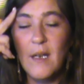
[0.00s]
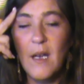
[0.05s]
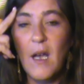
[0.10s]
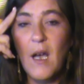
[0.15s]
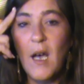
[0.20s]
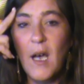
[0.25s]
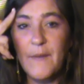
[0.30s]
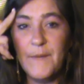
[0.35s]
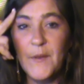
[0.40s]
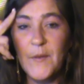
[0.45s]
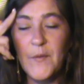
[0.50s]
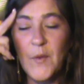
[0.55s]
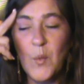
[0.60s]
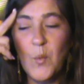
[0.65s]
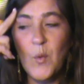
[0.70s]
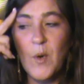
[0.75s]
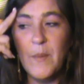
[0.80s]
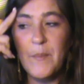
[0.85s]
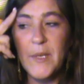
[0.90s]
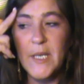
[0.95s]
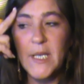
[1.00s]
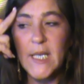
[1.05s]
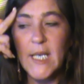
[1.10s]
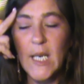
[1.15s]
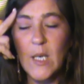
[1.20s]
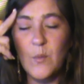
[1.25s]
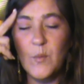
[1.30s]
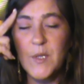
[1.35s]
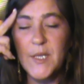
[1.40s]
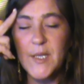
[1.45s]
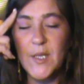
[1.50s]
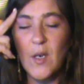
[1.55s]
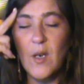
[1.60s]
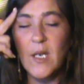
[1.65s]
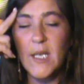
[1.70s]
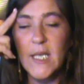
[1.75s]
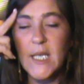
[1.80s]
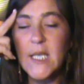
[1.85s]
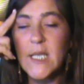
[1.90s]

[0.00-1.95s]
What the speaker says: off of a woman and was on